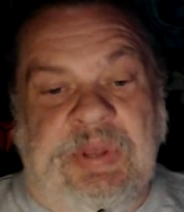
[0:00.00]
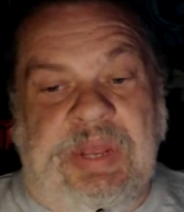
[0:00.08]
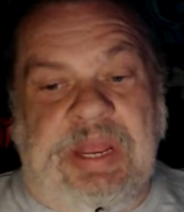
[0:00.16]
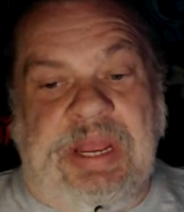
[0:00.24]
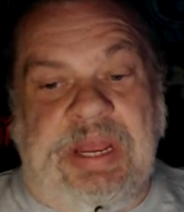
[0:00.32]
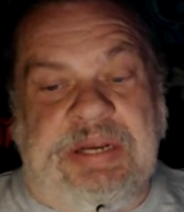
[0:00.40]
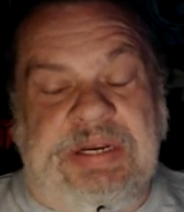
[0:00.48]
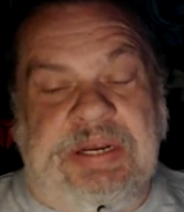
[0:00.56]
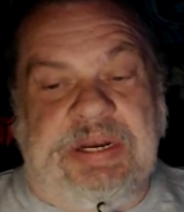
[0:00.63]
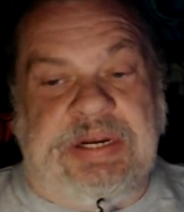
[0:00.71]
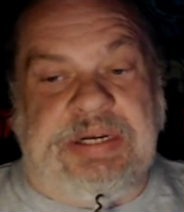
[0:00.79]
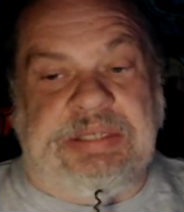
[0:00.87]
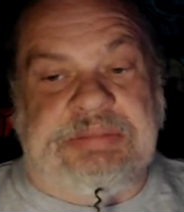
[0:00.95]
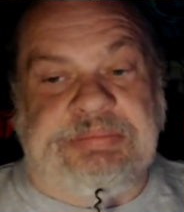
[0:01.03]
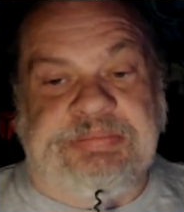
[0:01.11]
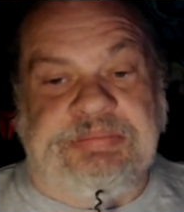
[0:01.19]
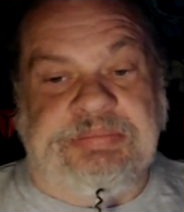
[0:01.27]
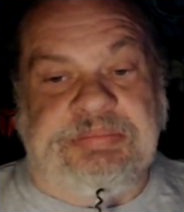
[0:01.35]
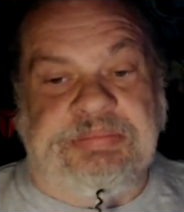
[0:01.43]
And
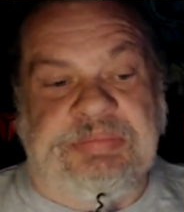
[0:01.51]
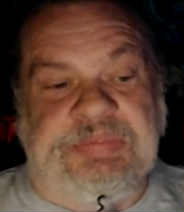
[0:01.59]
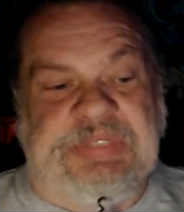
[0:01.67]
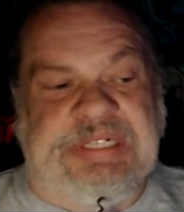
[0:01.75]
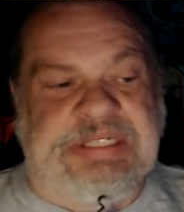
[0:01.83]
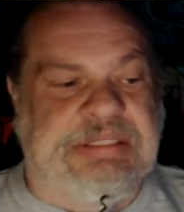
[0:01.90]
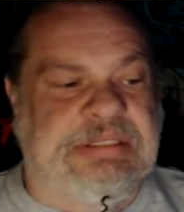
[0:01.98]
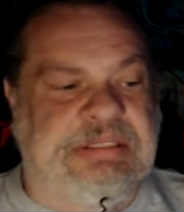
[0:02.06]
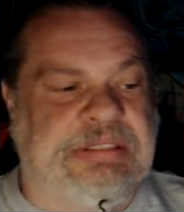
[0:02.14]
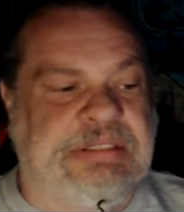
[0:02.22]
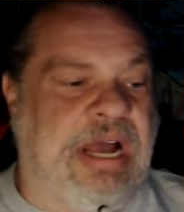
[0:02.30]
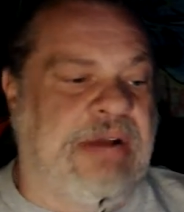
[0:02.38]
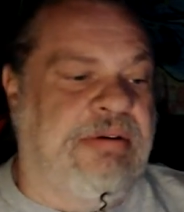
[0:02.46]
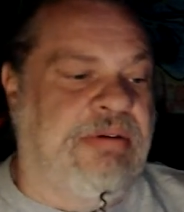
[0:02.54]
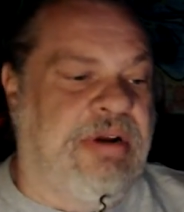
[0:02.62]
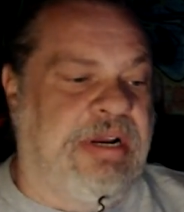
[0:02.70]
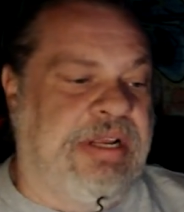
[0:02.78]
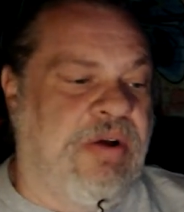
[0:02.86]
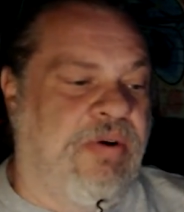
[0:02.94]
it's not
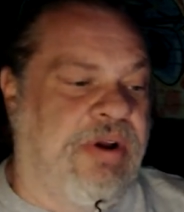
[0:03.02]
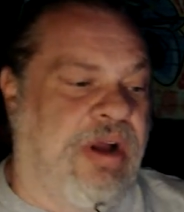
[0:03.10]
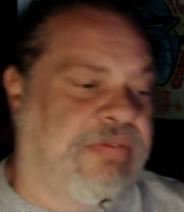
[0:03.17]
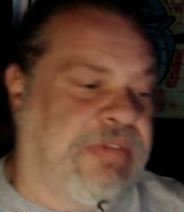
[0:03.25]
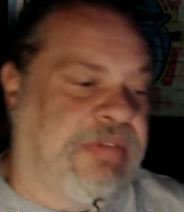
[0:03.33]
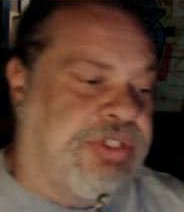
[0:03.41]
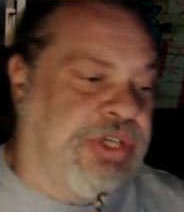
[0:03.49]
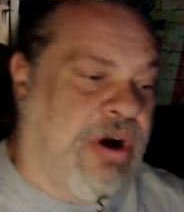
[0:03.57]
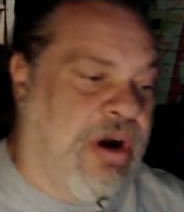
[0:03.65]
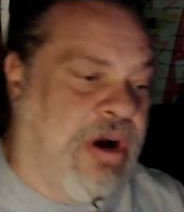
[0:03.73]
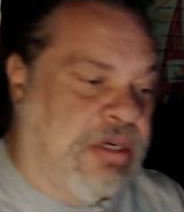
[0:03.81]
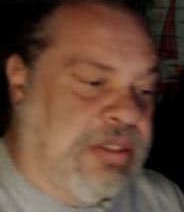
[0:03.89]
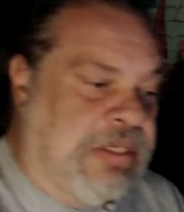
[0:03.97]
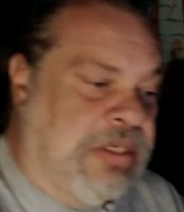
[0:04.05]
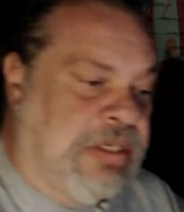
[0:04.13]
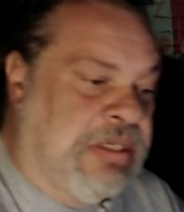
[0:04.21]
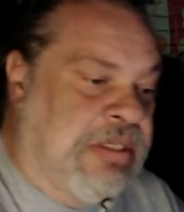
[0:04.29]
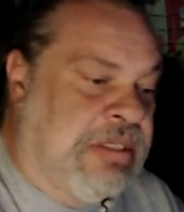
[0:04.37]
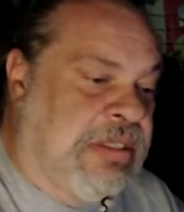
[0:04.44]
really going off the charts.
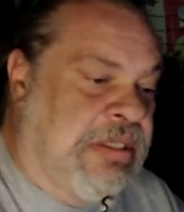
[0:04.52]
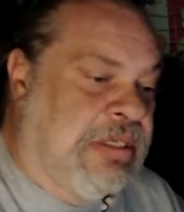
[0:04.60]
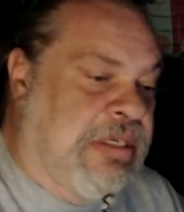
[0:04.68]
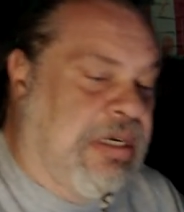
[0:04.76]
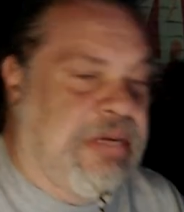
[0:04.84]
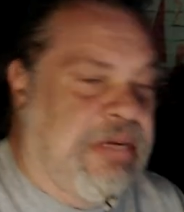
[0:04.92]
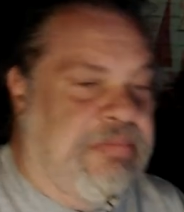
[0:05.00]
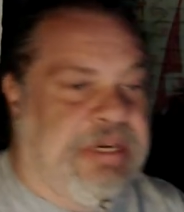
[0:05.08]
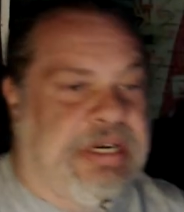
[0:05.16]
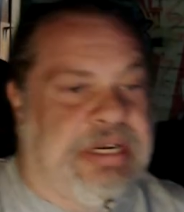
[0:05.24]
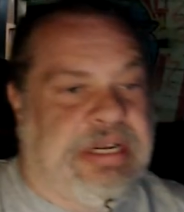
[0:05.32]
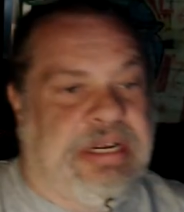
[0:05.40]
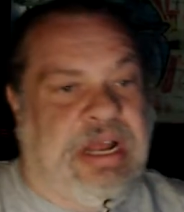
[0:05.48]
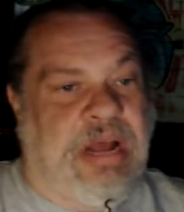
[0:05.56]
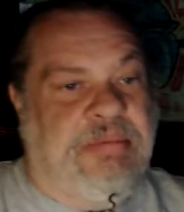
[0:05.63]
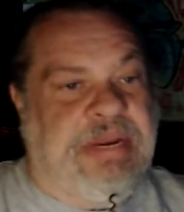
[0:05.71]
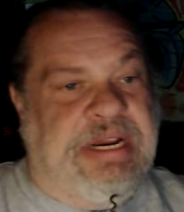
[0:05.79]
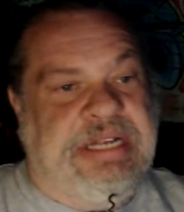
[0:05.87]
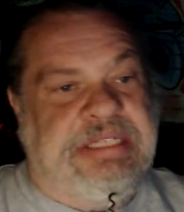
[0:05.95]

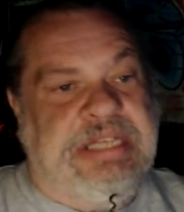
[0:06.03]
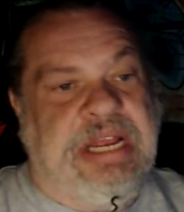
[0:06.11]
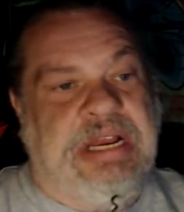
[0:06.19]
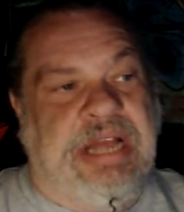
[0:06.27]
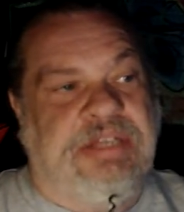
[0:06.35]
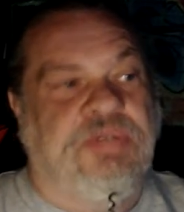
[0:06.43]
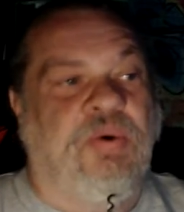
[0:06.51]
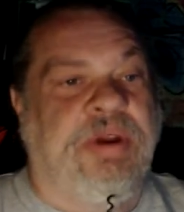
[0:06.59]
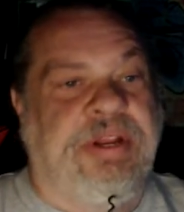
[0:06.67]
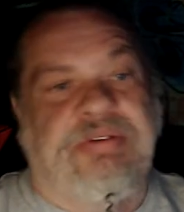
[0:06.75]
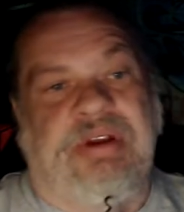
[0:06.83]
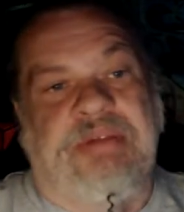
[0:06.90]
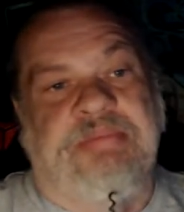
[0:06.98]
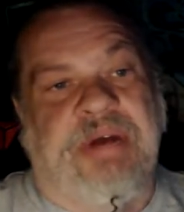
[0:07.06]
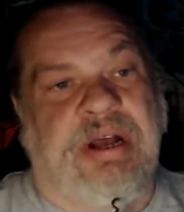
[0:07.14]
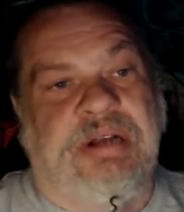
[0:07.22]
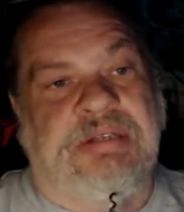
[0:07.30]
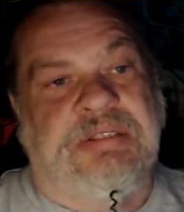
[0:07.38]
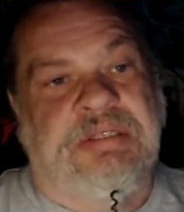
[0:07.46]
It's at like
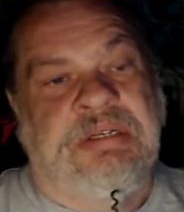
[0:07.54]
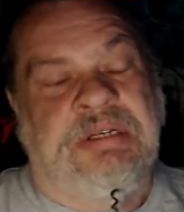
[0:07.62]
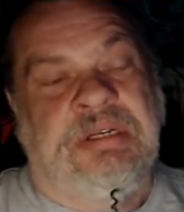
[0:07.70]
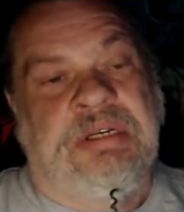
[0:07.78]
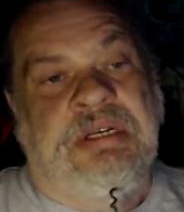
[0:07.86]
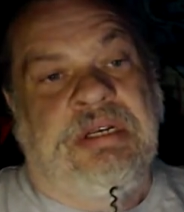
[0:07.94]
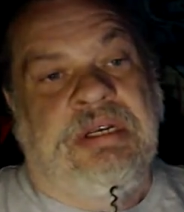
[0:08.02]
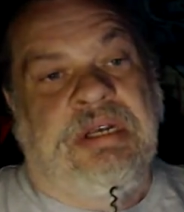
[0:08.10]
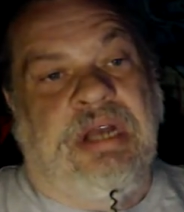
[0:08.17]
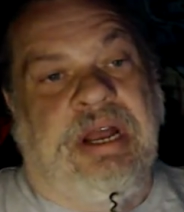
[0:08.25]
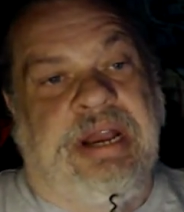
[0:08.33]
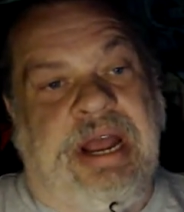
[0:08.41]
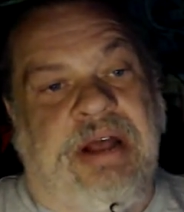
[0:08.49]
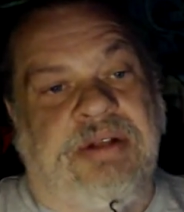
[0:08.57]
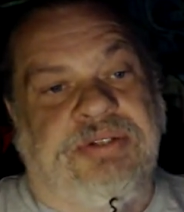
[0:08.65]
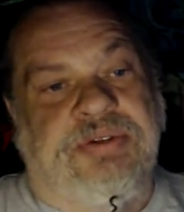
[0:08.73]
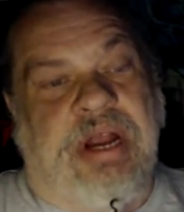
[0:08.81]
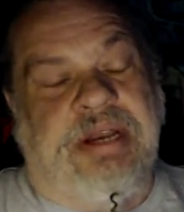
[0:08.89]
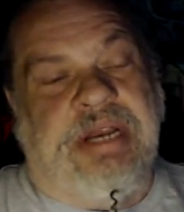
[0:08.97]
$23 an ounce
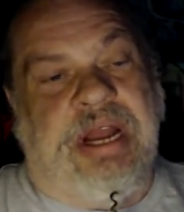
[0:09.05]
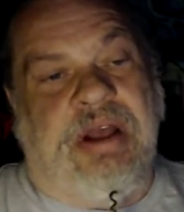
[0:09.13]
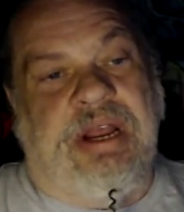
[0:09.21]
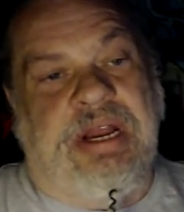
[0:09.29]
right now.